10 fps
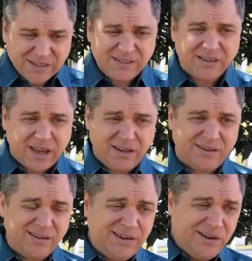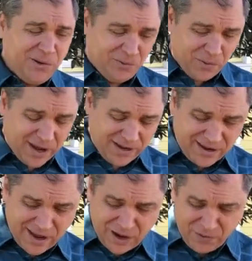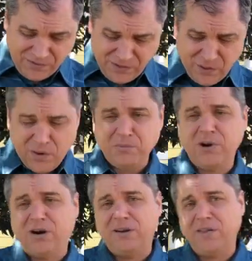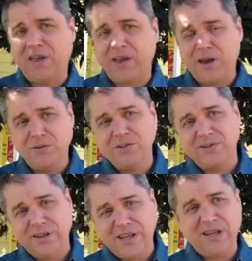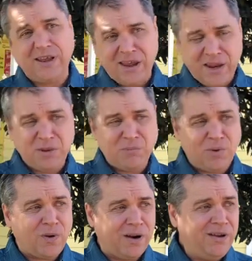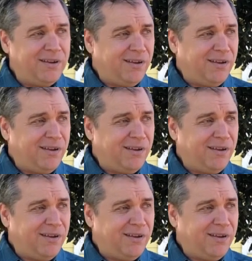excited right now, even though I'm not on the council anymore.